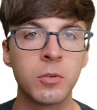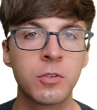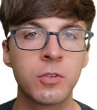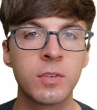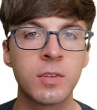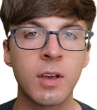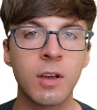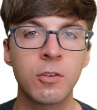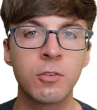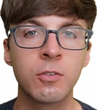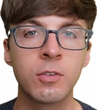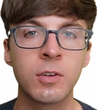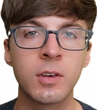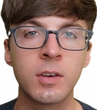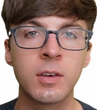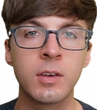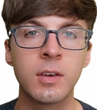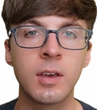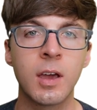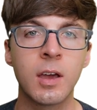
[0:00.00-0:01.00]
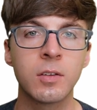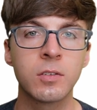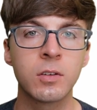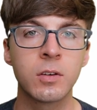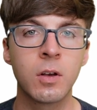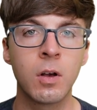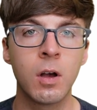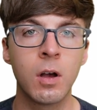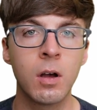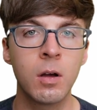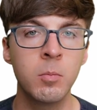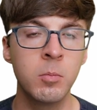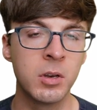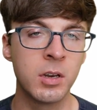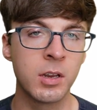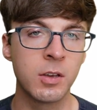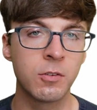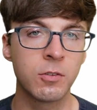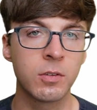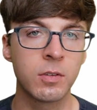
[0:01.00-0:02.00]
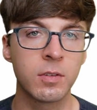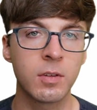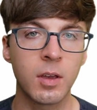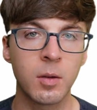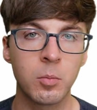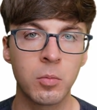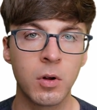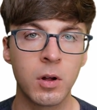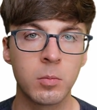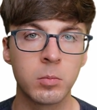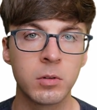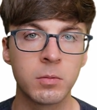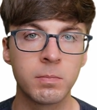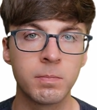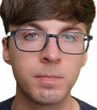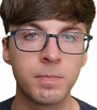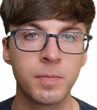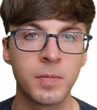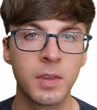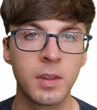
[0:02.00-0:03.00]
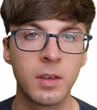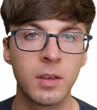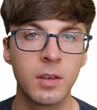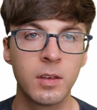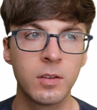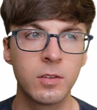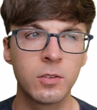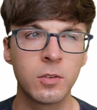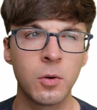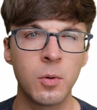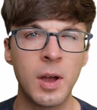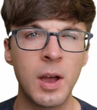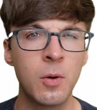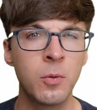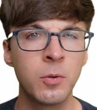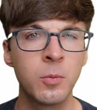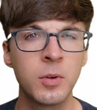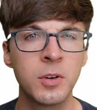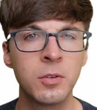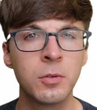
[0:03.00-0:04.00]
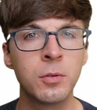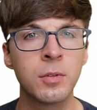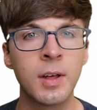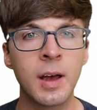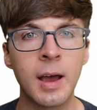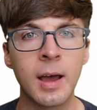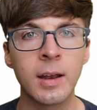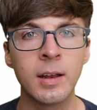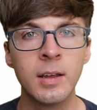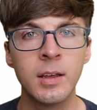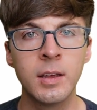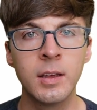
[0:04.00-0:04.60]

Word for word: which is actually as a combination type problem. So how would we do that?